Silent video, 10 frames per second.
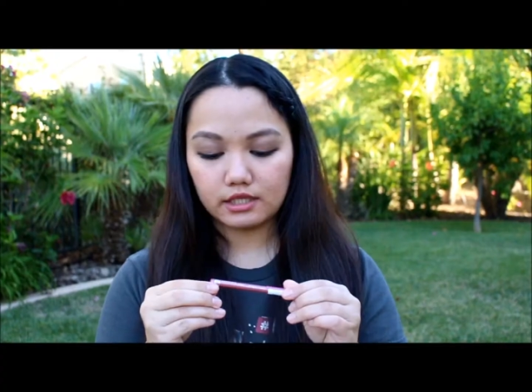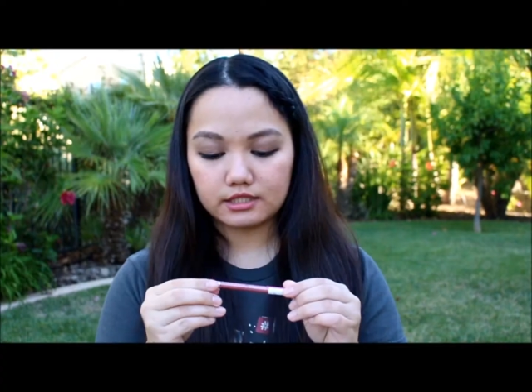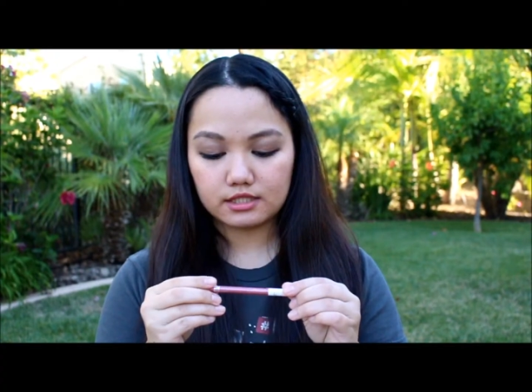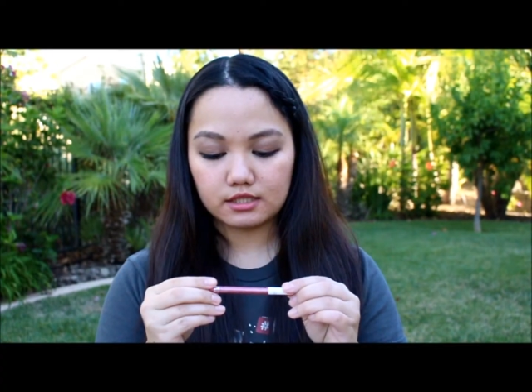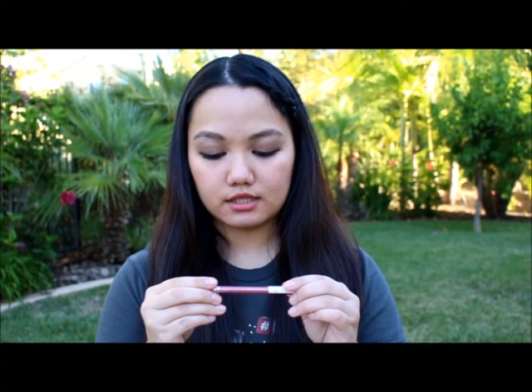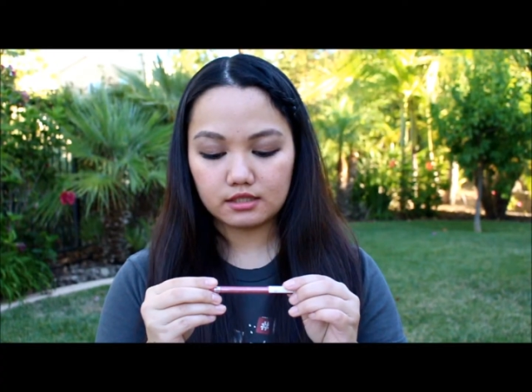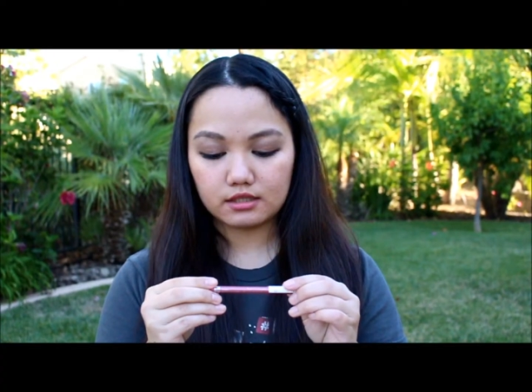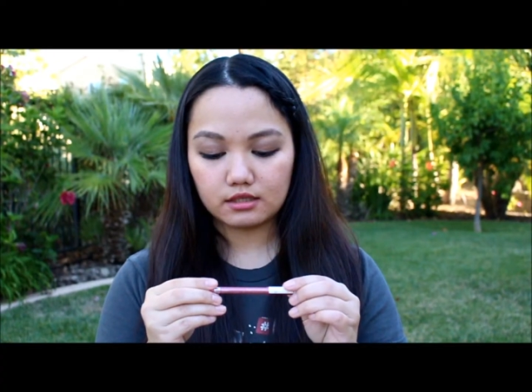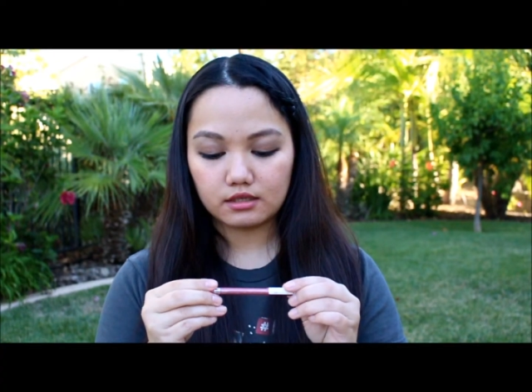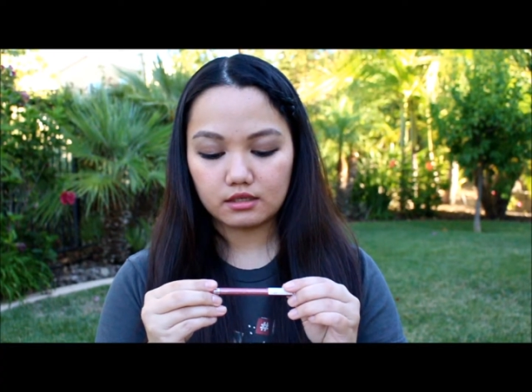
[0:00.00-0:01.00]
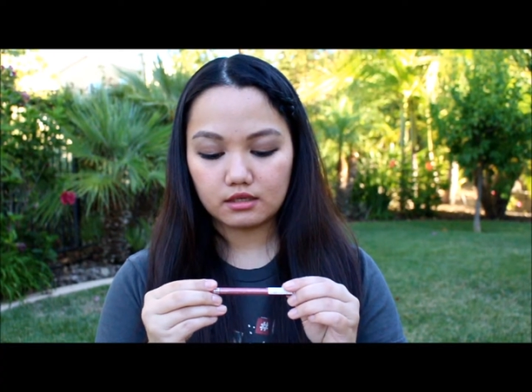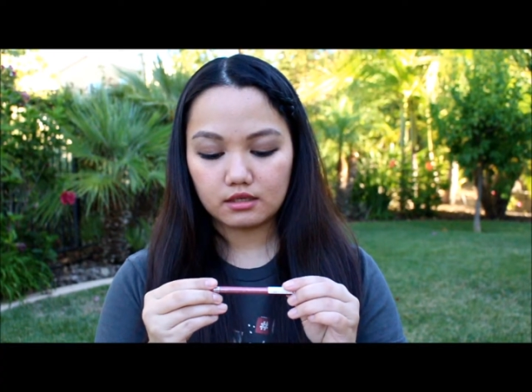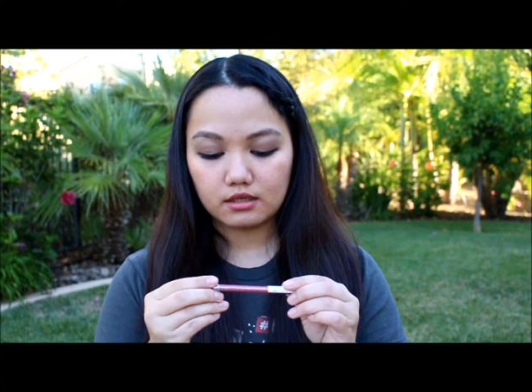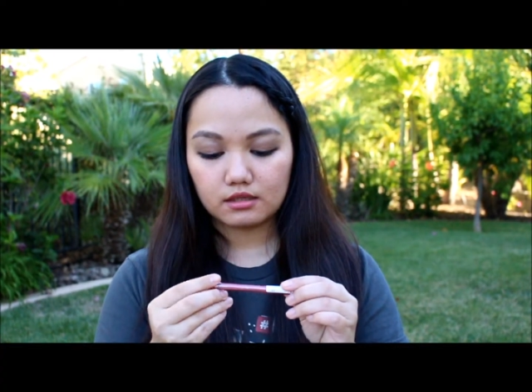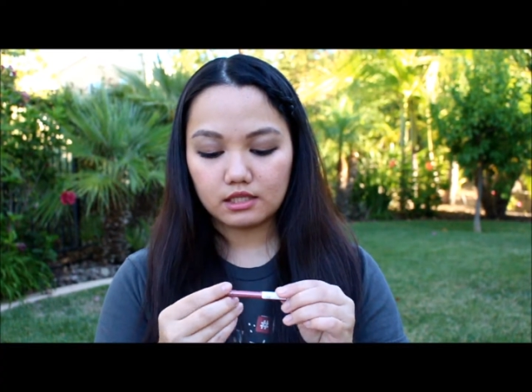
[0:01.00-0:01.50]
London
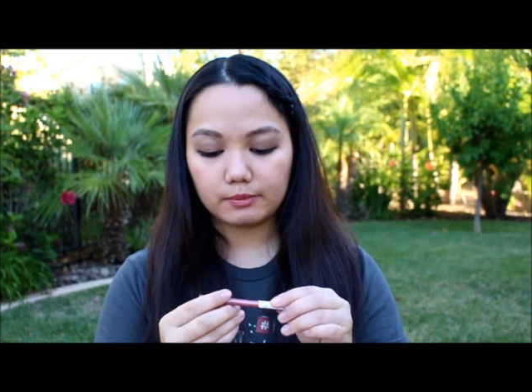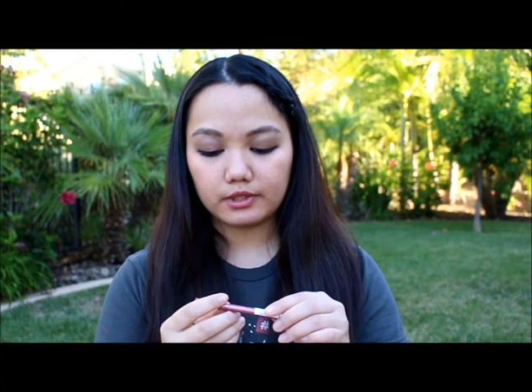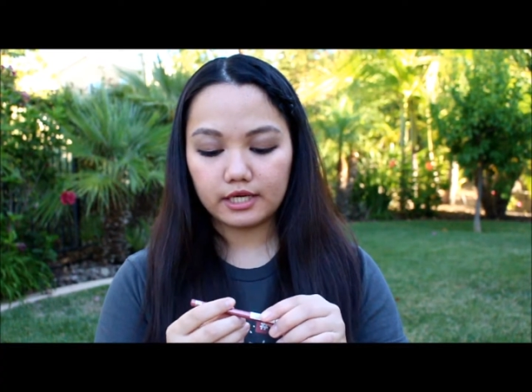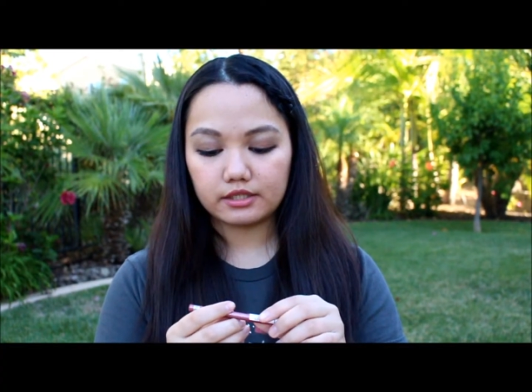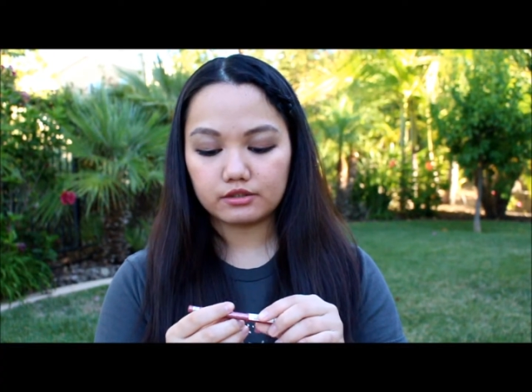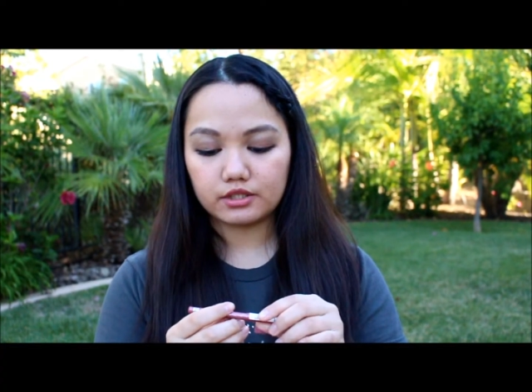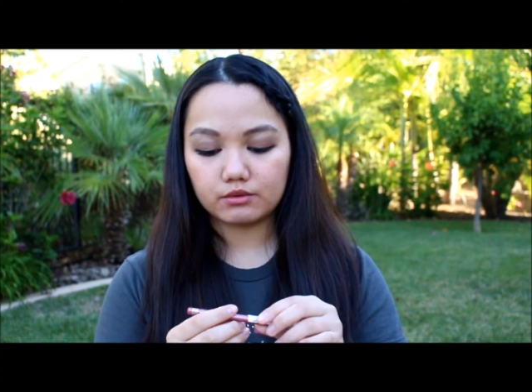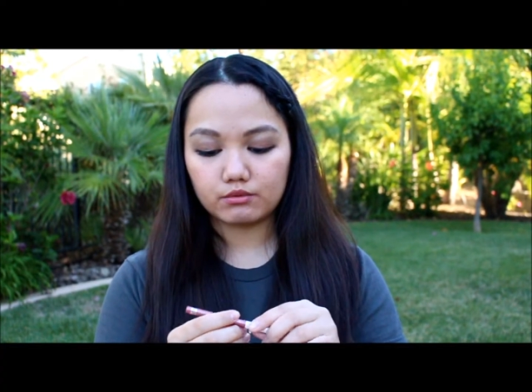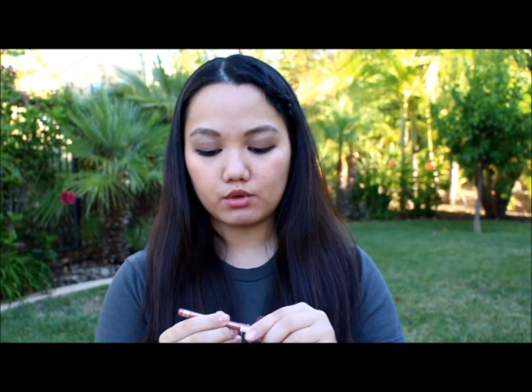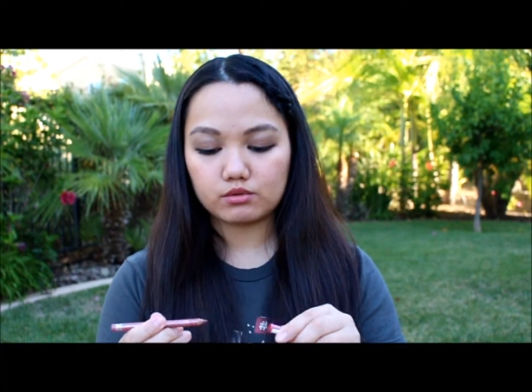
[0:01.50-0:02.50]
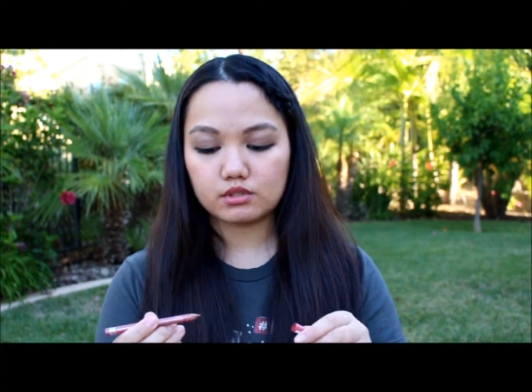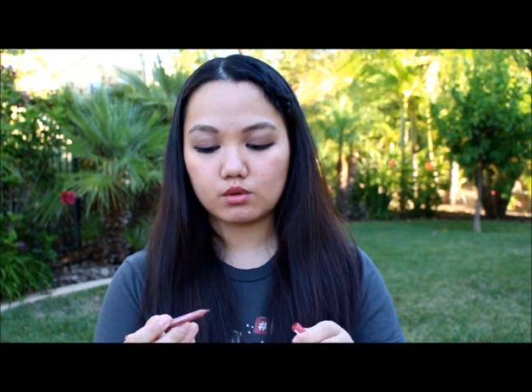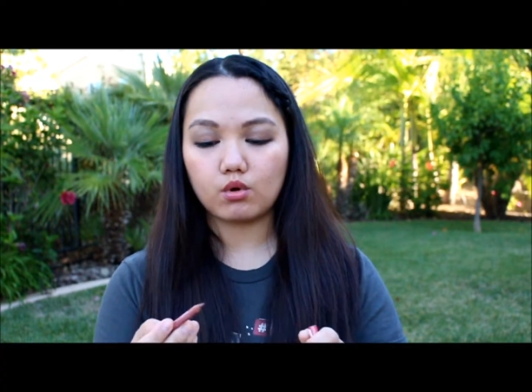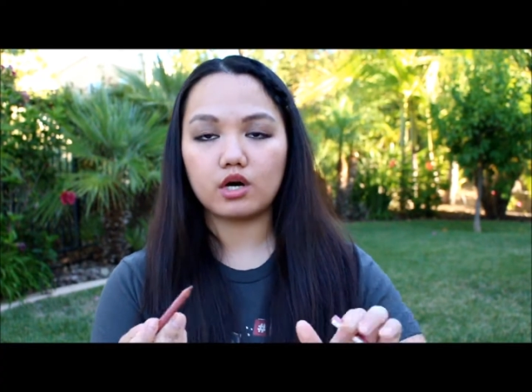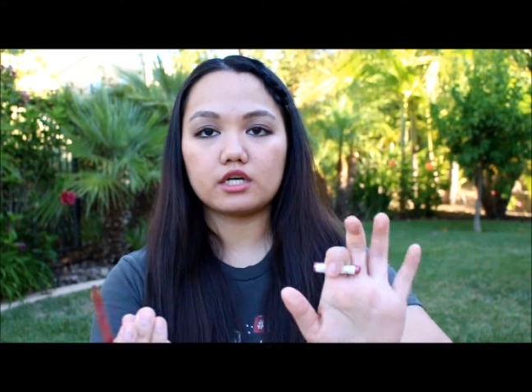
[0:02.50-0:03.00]
lip liner in rose
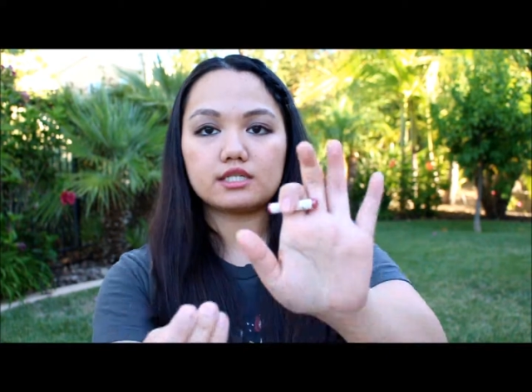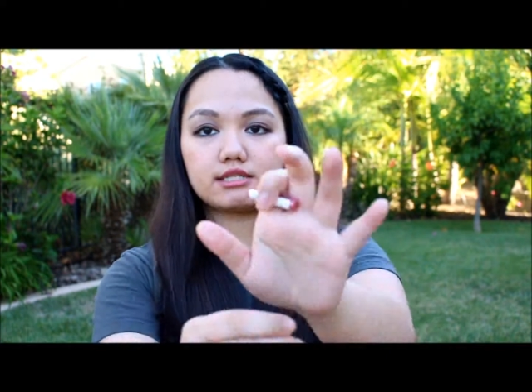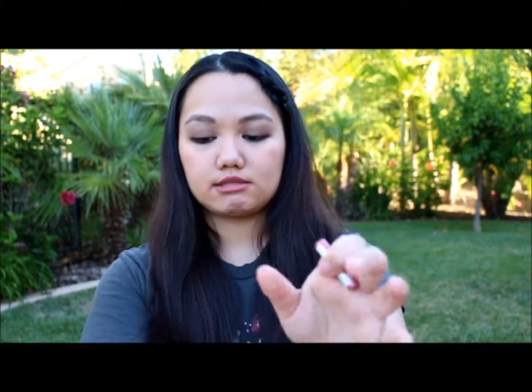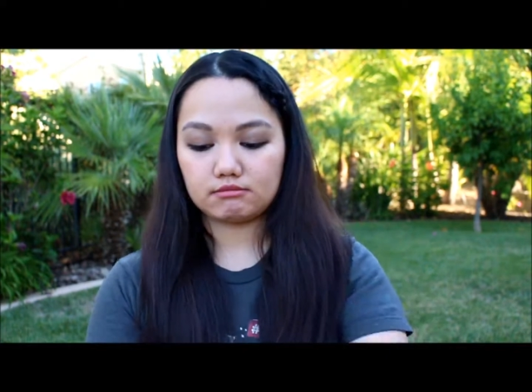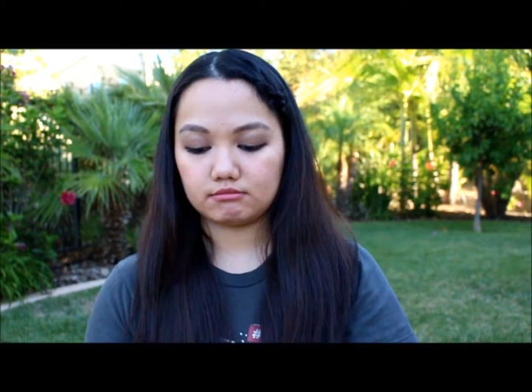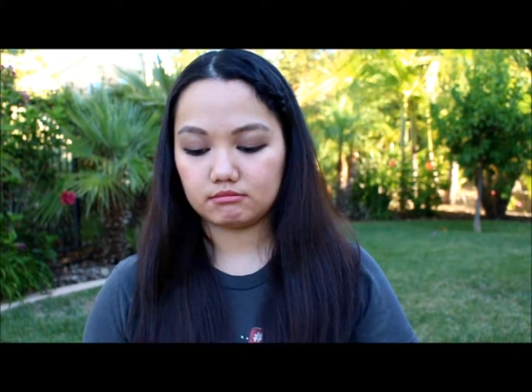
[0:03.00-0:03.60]
quartz.